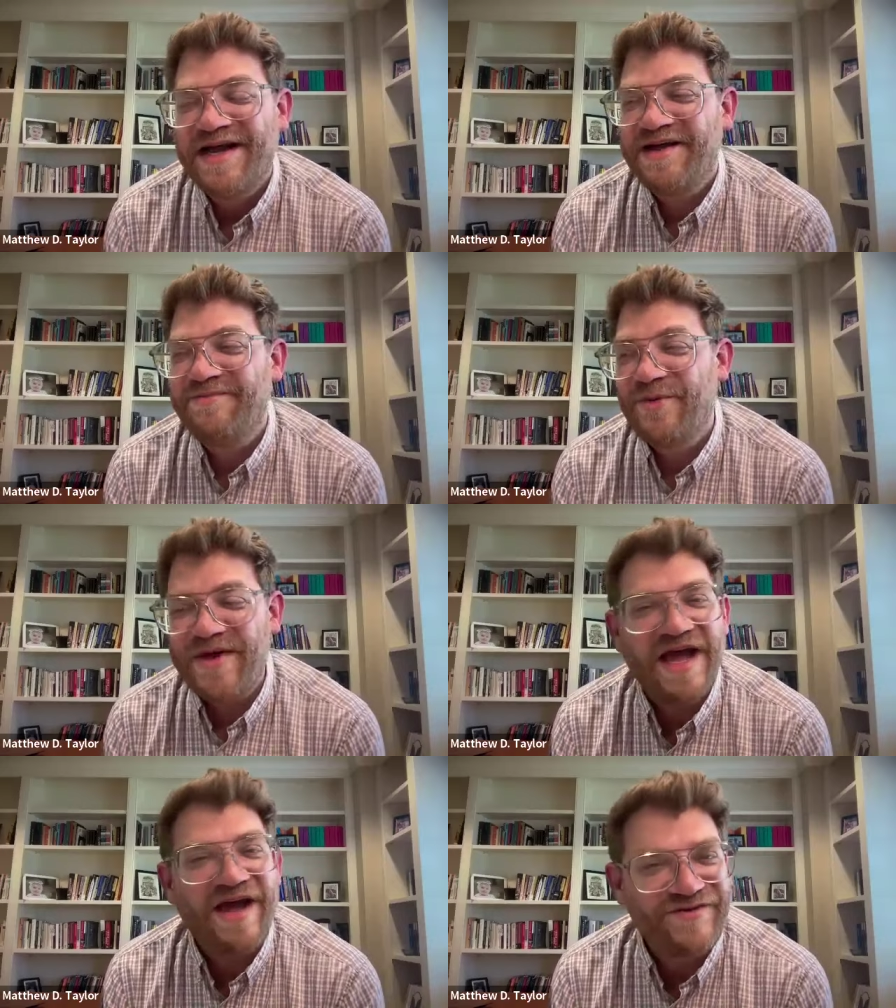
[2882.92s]
um, but
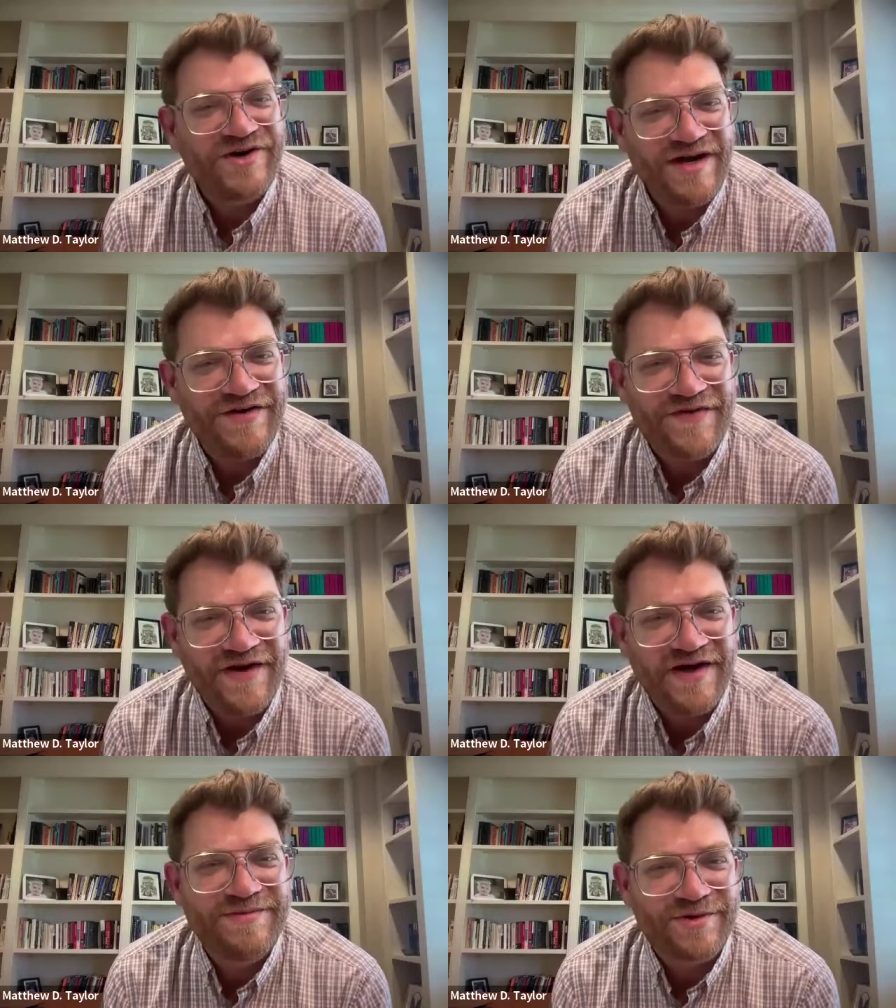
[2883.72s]
we have tried mm. to hmm.
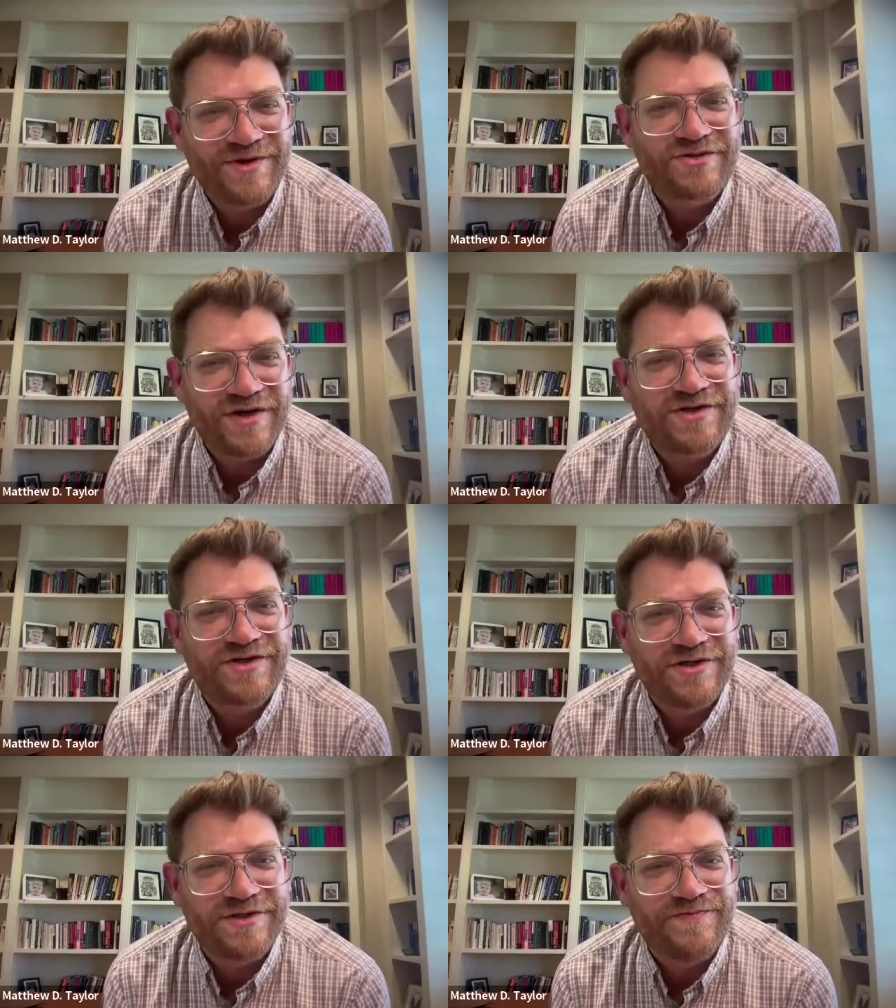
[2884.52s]
find more
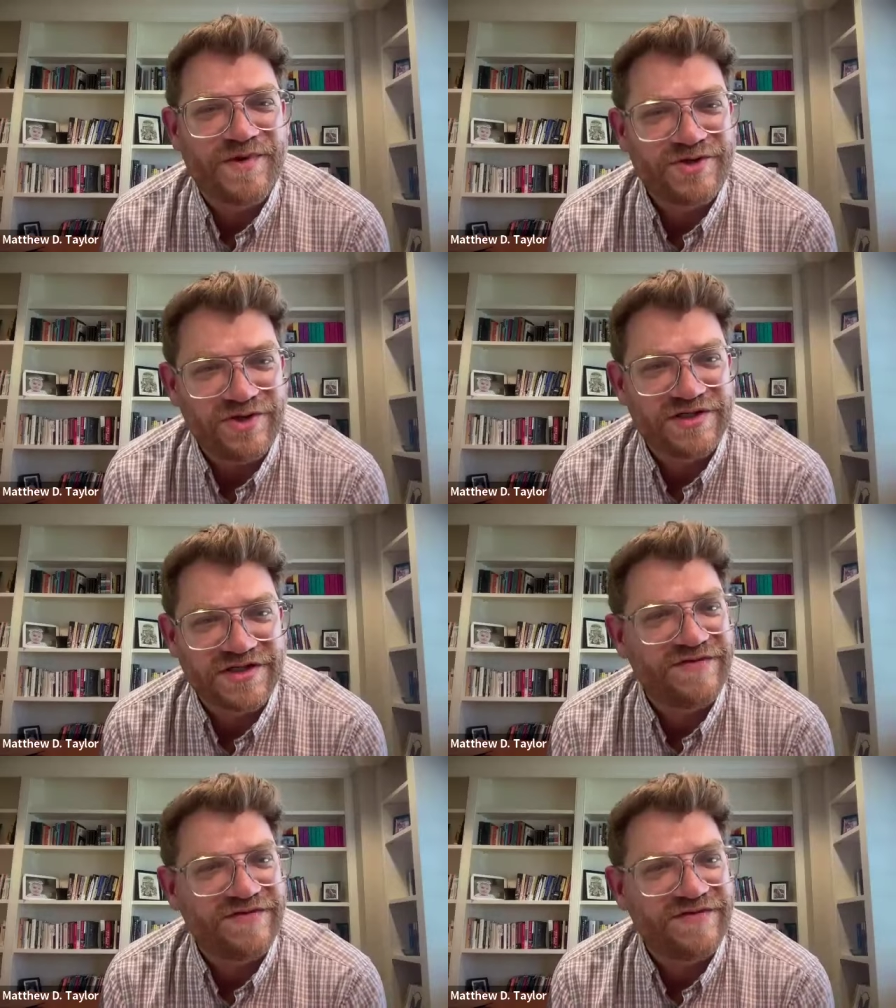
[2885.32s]
structured churches.